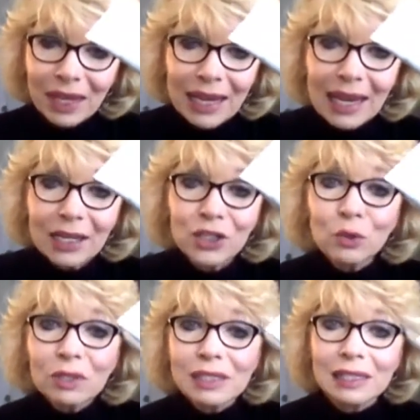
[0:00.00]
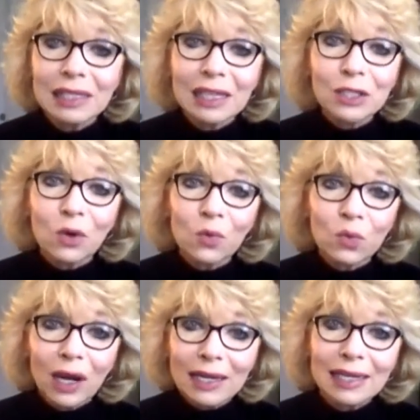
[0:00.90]
and you will see it go
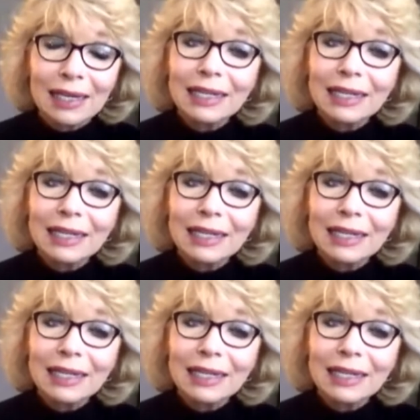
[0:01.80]
right in.